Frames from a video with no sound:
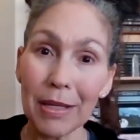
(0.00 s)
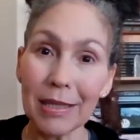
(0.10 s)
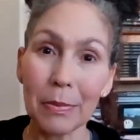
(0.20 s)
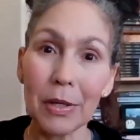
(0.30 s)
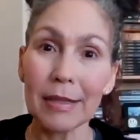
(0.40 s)

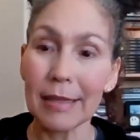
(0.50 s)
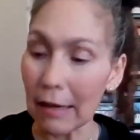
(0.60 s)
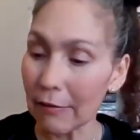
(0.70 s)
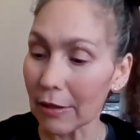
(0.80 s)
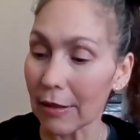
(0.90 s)
best books
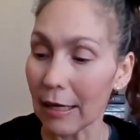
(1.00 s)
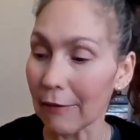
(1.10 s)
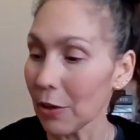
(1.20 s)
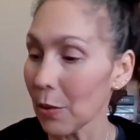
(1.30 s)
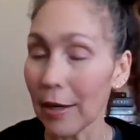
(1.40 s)
ever
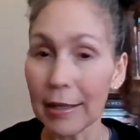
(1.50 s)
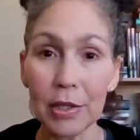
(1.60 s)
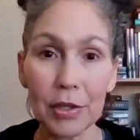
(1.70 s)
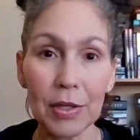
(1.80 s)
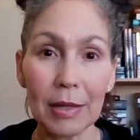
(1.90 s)
if you are
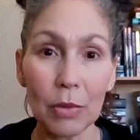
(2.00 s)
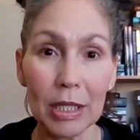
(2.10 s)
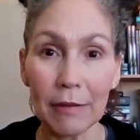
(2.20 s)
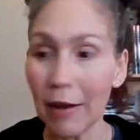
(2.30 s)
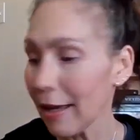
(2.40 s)
interested in
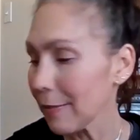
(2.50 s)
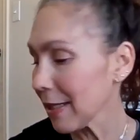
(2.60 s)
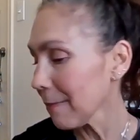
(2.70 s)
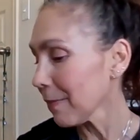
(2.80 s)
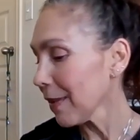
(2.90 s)
witchy vibes.